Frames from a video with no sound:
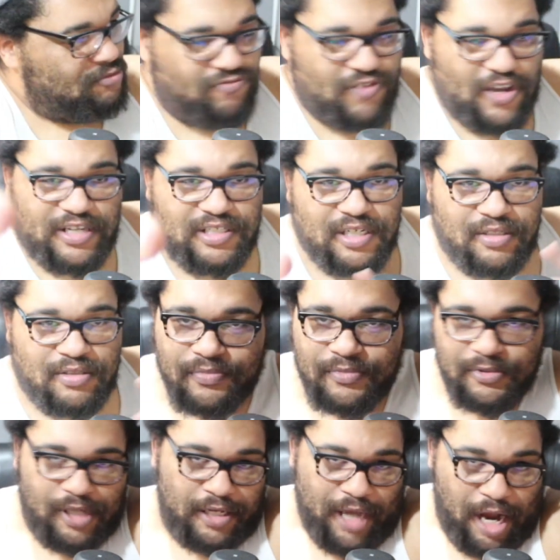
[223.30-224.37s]
facing
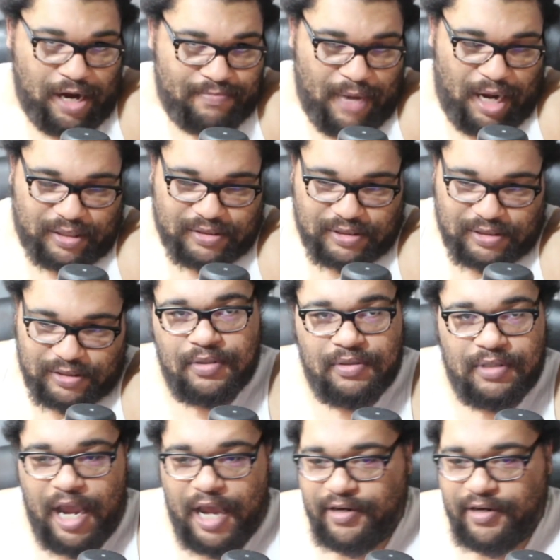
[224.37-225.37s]
the Young Bucks at